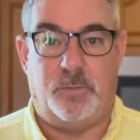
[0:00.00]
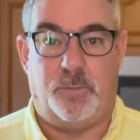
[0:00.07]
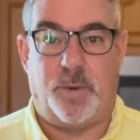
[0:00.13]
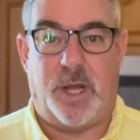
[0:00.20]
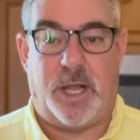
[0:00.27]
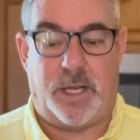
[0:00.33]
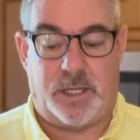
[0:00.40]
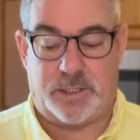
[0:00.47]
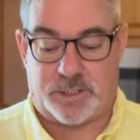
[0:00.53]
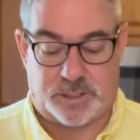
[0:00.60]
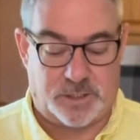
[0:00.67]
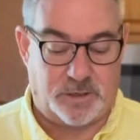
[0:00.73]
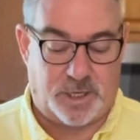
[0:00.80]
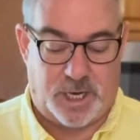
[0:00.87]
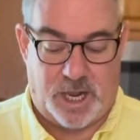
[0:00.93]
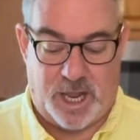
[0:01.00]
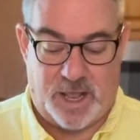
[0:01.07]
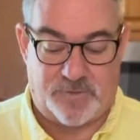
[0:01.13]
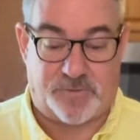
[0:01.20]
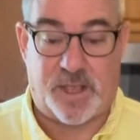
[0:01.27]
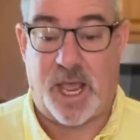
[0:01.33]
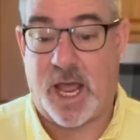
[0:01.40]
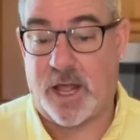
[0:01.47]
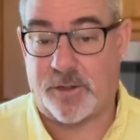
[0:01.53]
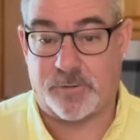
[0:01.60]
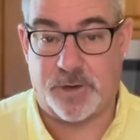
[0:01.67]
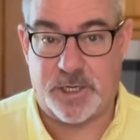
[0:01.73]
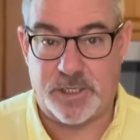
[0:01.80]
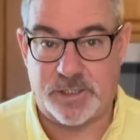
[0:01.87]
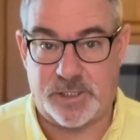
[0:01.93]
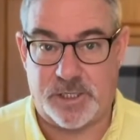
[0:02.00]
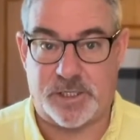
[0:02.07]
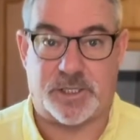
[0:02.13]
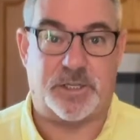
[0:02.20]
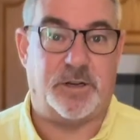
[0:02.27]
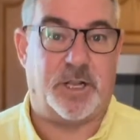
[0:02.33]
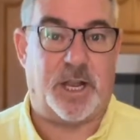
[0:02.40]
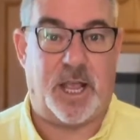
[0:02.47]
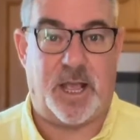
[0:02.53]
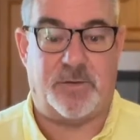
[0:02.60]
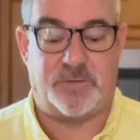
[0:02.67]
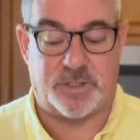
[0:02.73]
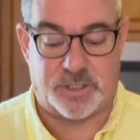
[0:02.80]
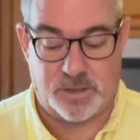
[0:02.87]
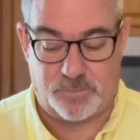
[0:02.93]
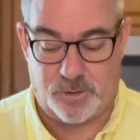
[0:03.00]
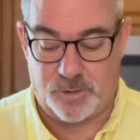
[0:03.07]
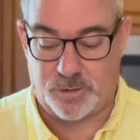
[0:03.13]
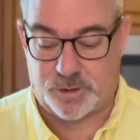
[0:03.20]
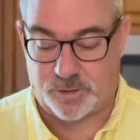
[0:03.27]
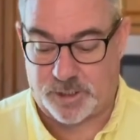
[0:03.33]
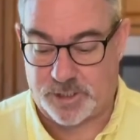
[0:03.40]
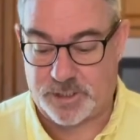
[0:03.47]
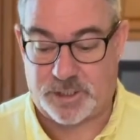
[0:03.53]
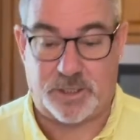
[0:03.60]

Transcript: but it's still going to have calories, it's still going to have some nutrients,